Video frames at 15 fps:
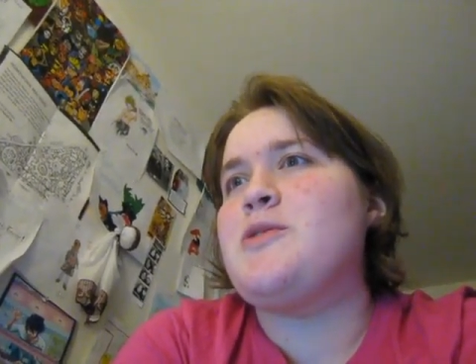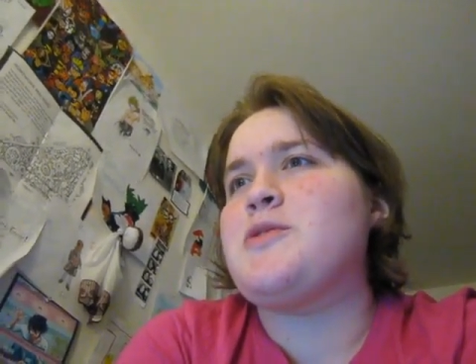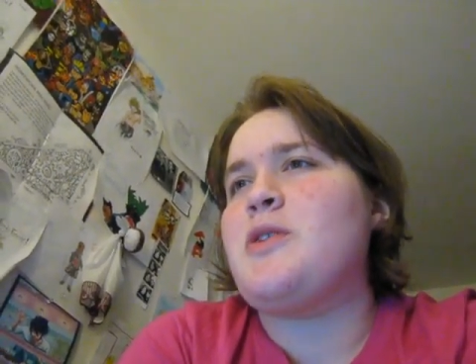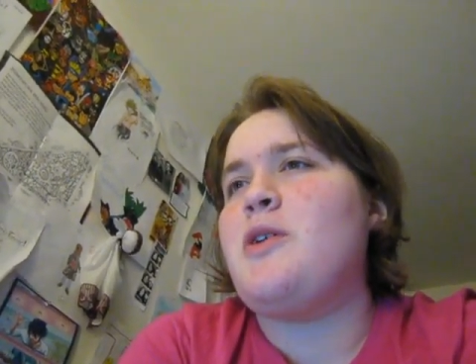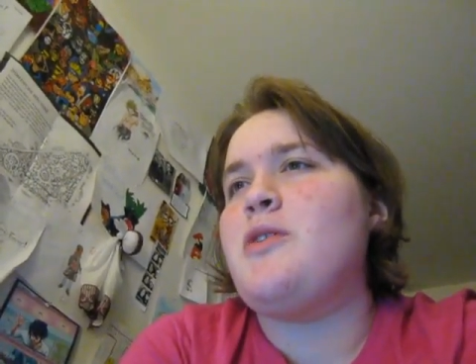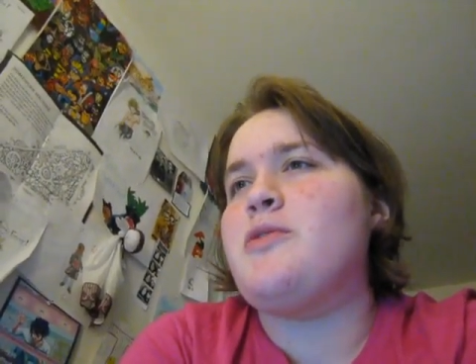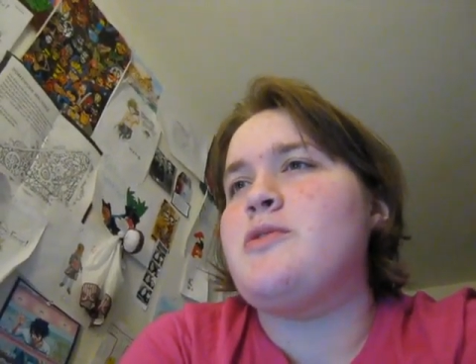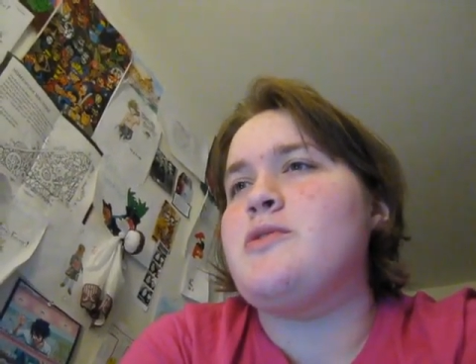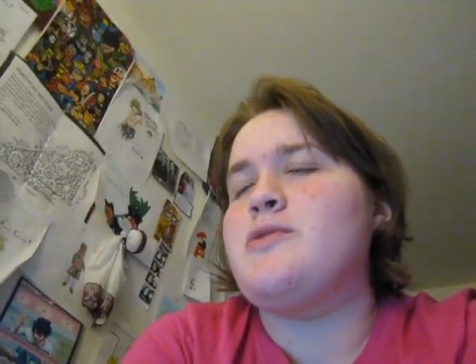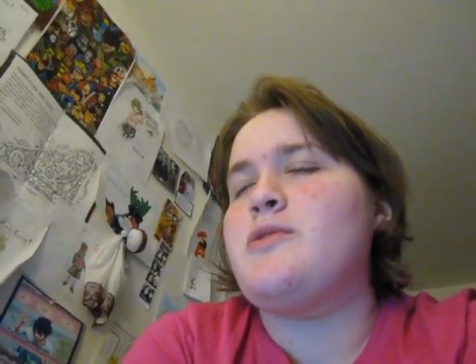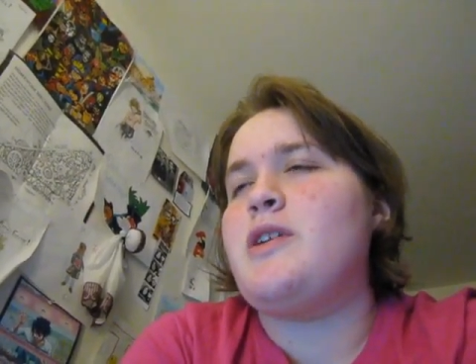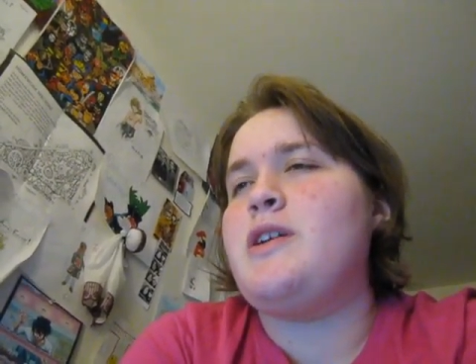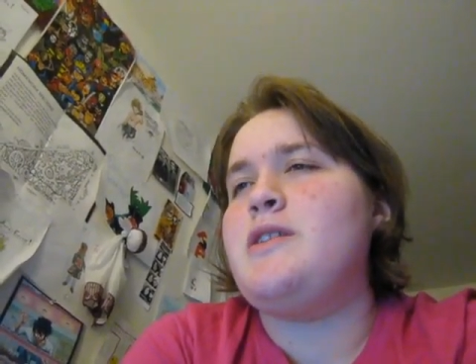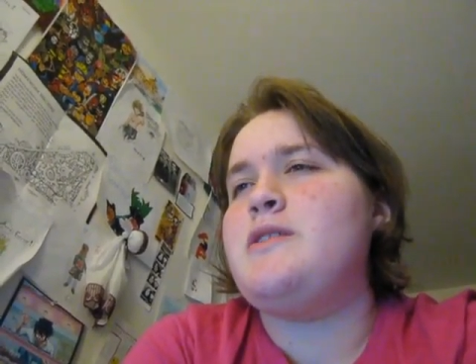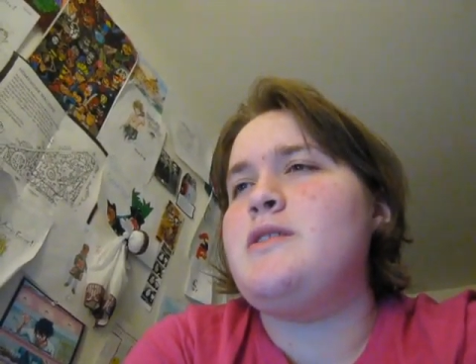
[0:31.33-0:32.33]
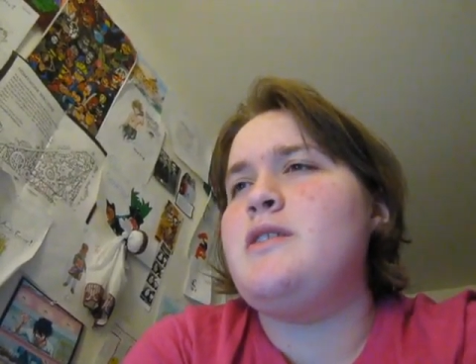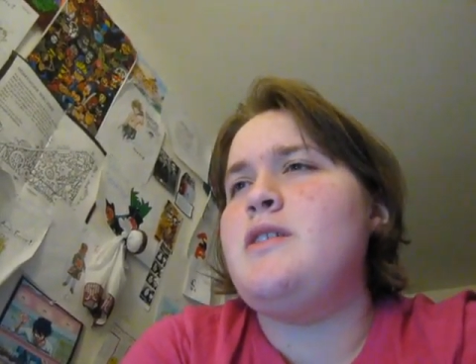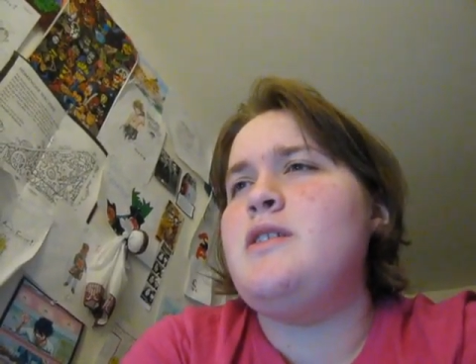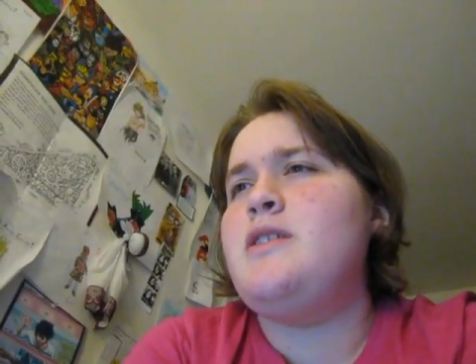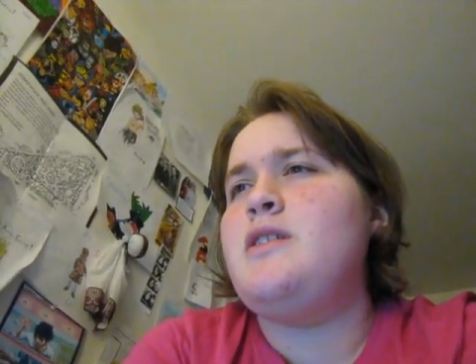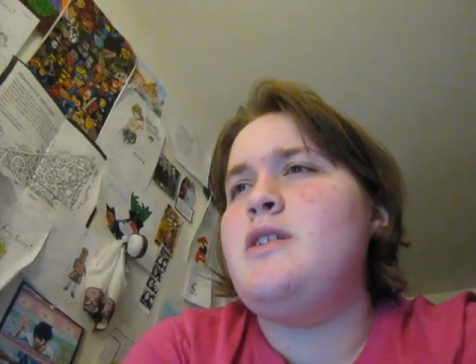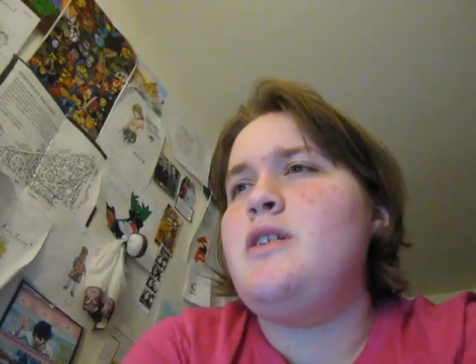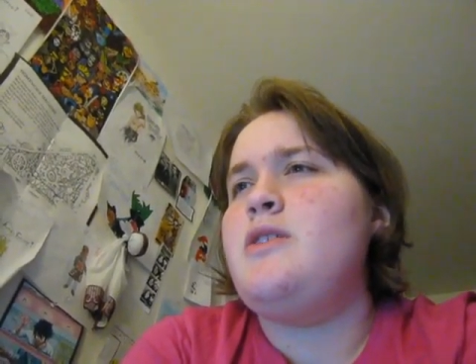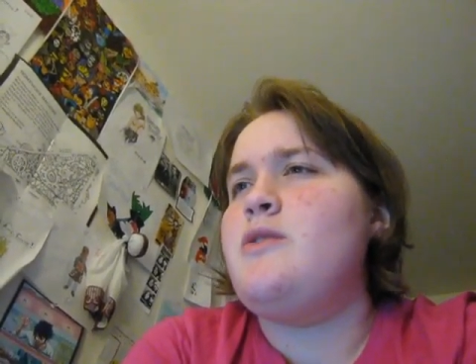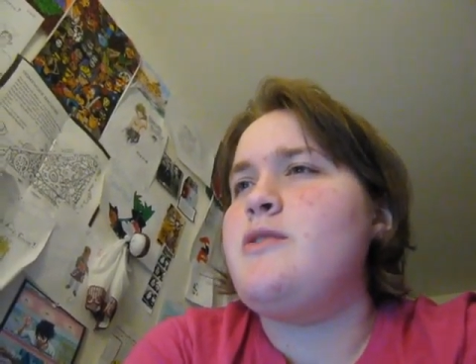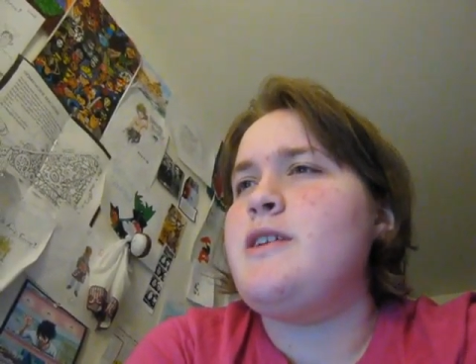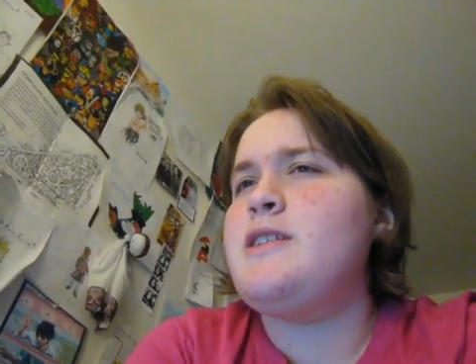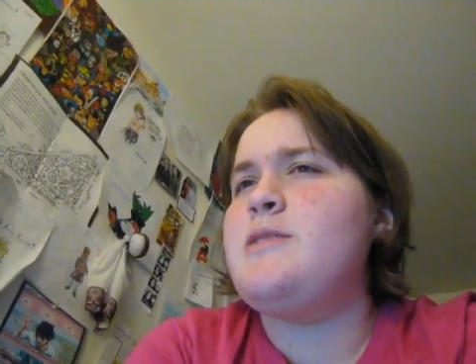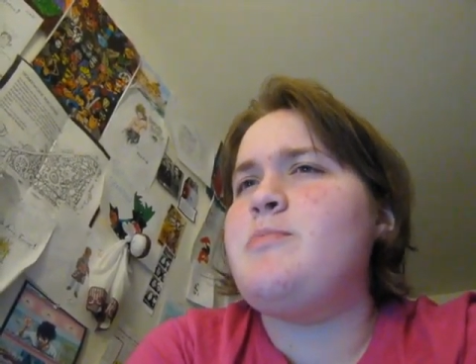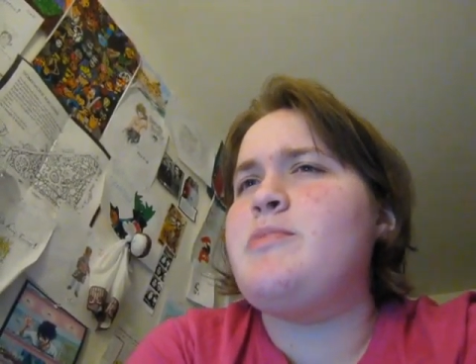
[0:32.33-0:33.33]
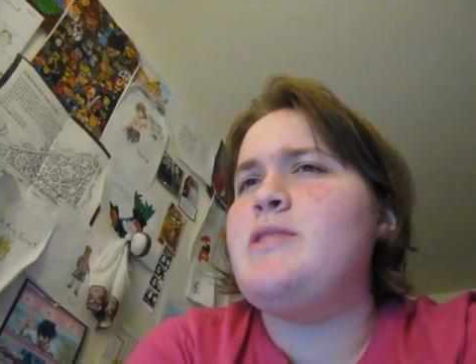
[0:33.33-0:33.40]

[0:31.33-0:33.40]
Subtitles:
authors write. We like to